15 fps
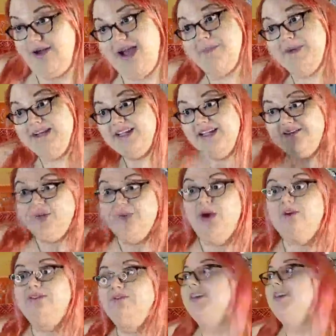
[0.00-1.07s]
I'm gonna give you a
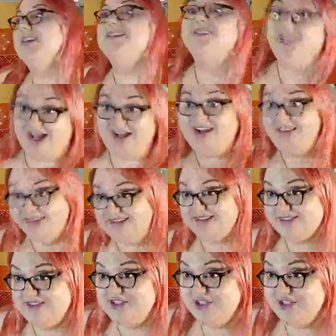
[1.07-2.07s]
fucking ton of things to